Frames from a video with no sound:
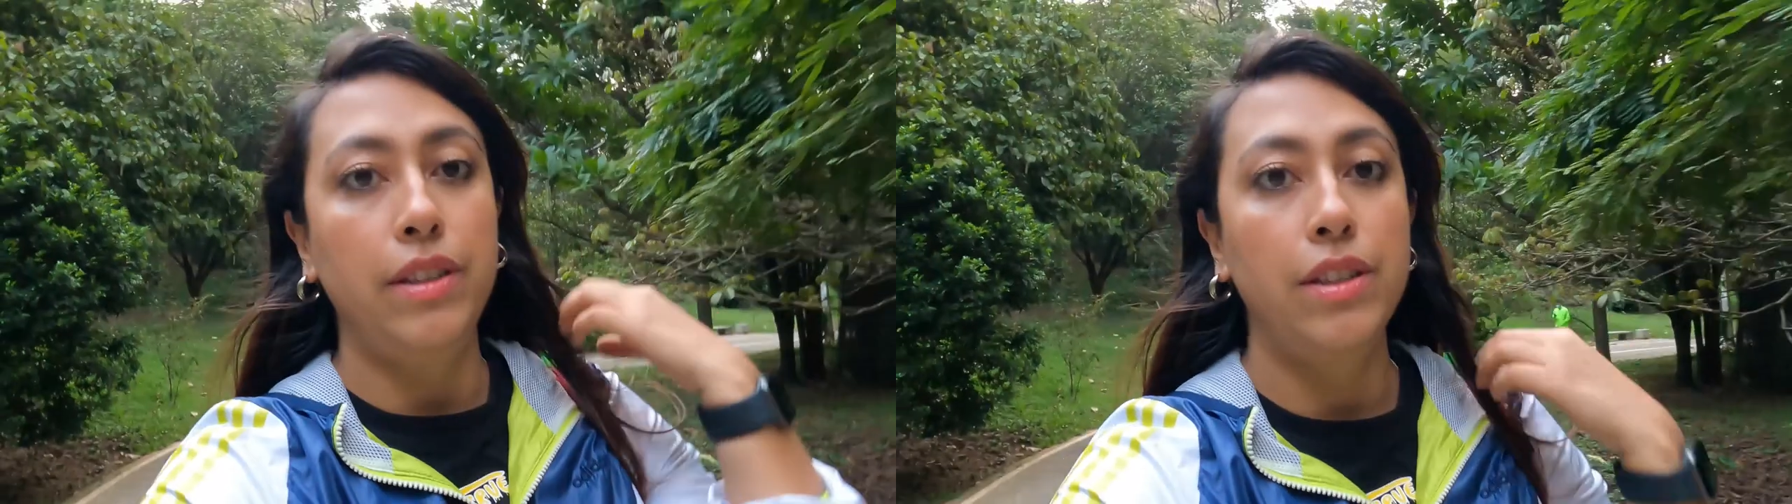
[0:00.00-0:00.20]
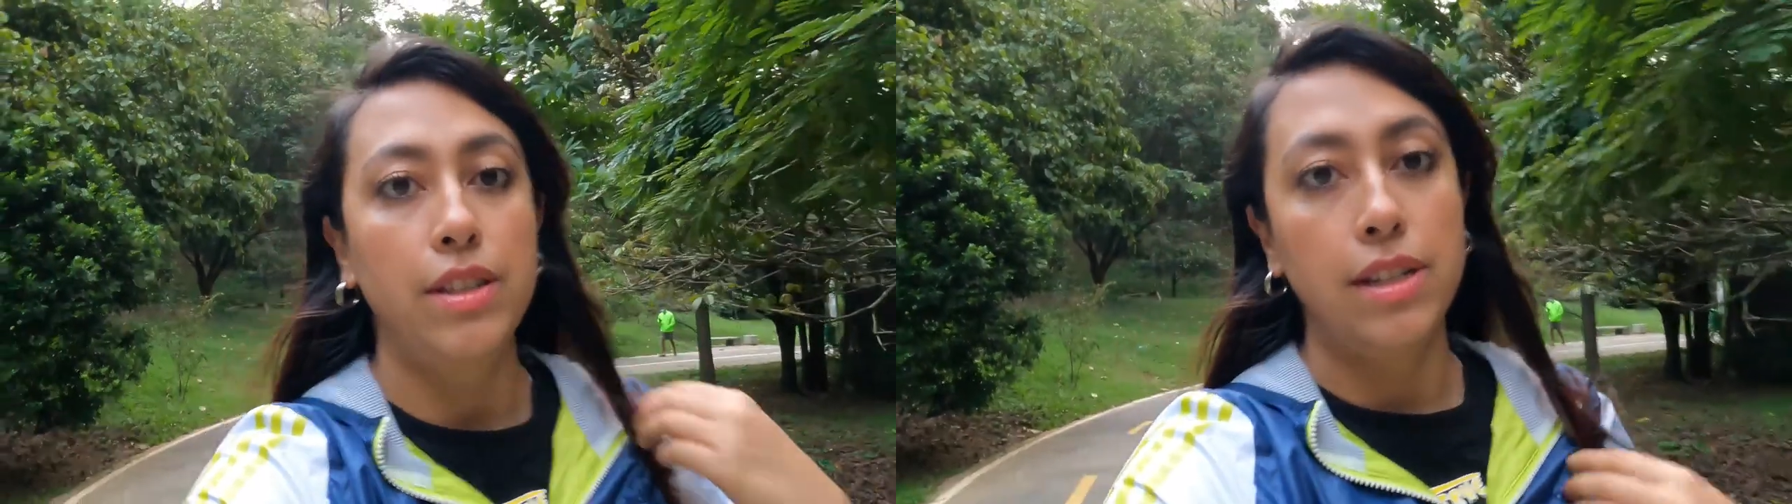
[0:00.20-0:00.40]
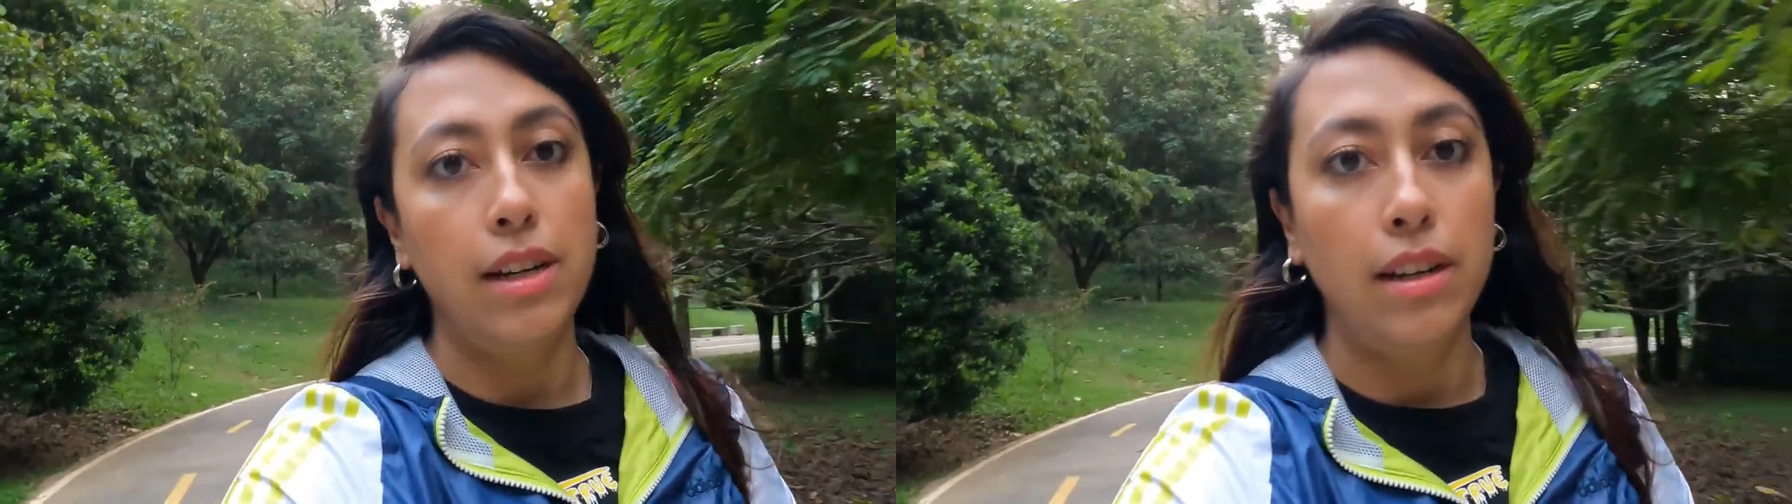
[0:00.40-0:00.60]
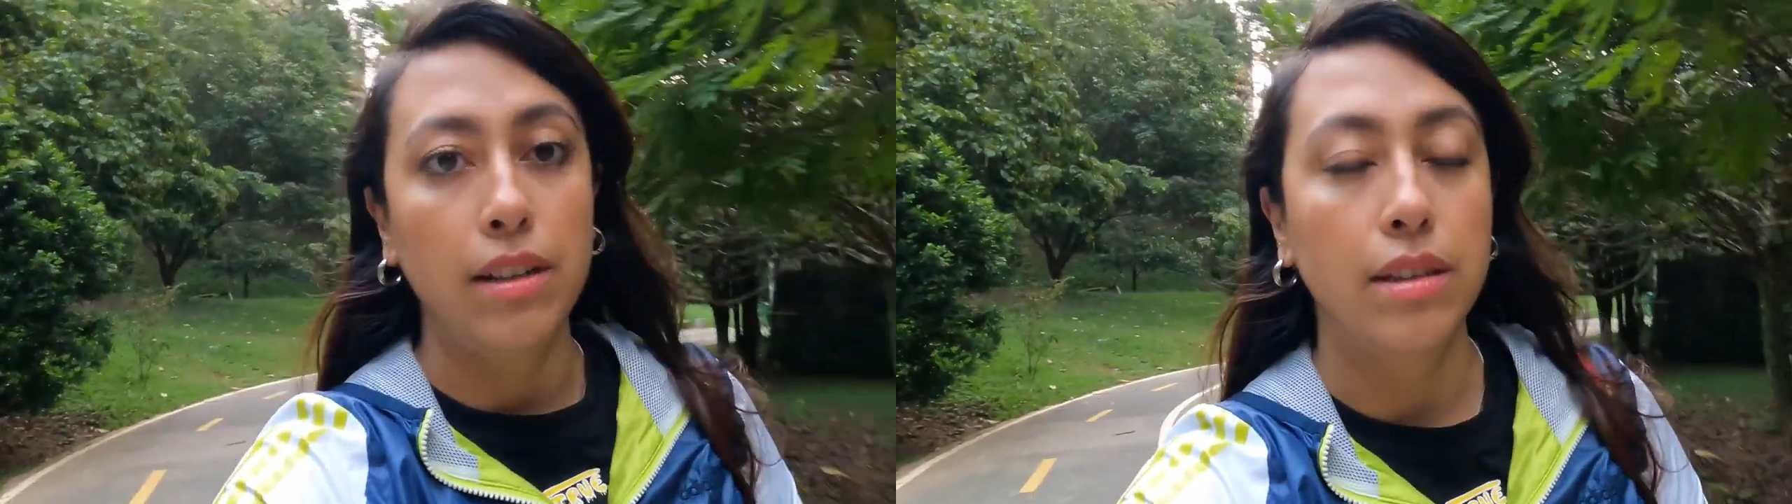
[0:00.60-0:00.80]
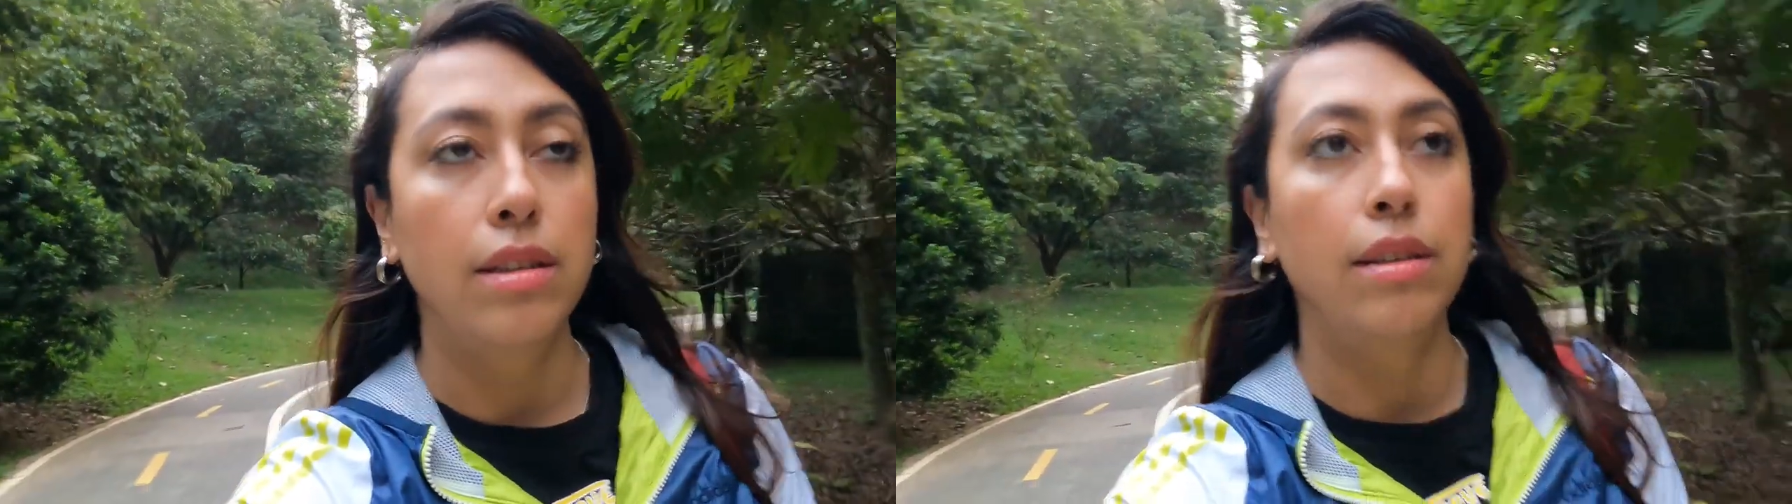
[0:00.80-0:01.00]
is
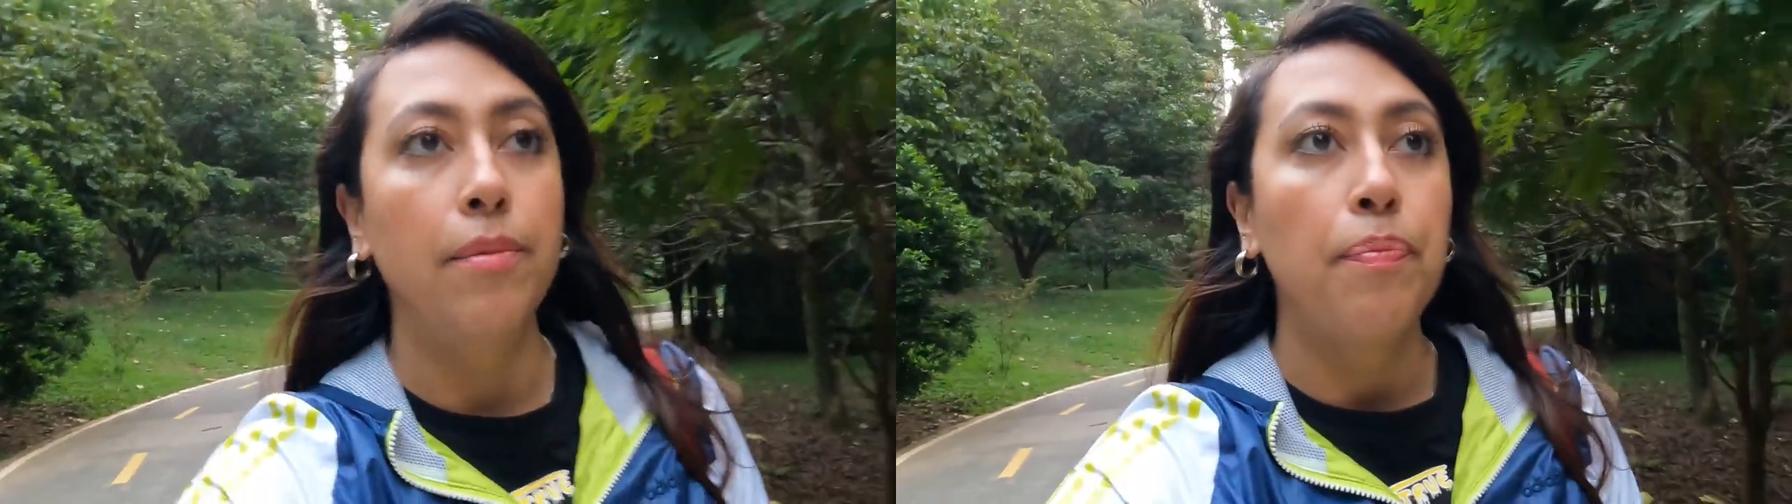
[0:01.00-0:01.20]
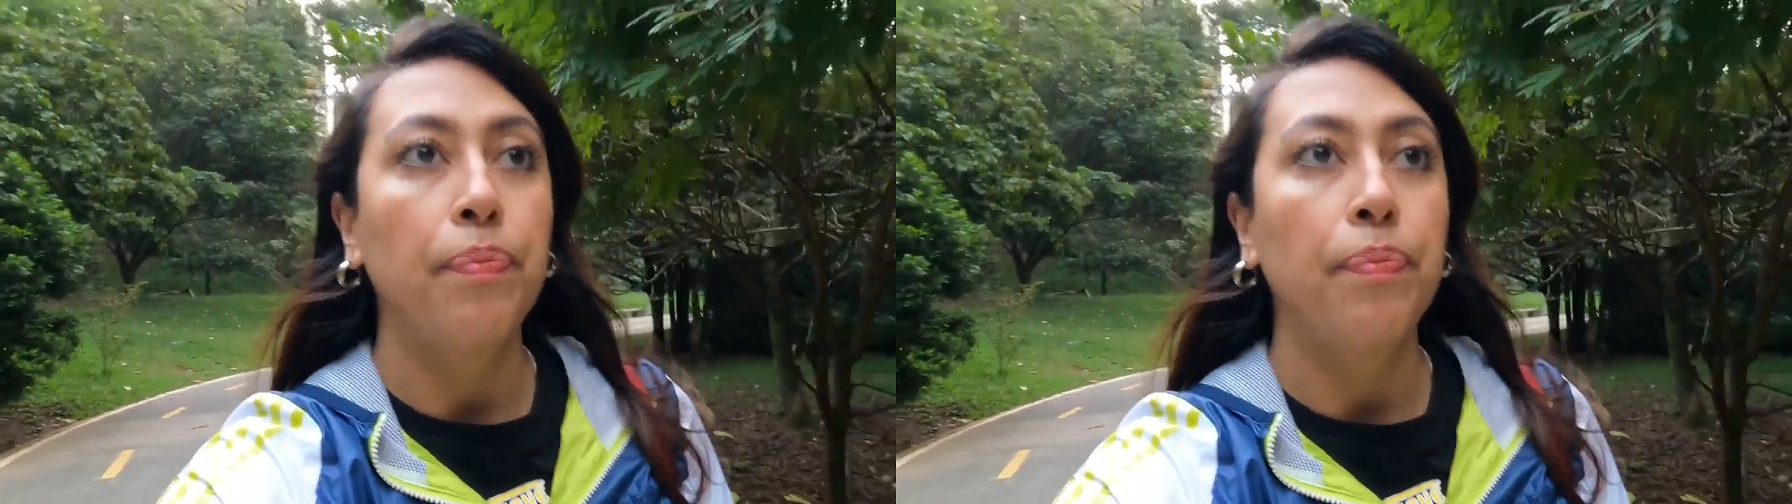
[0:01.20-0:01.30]
just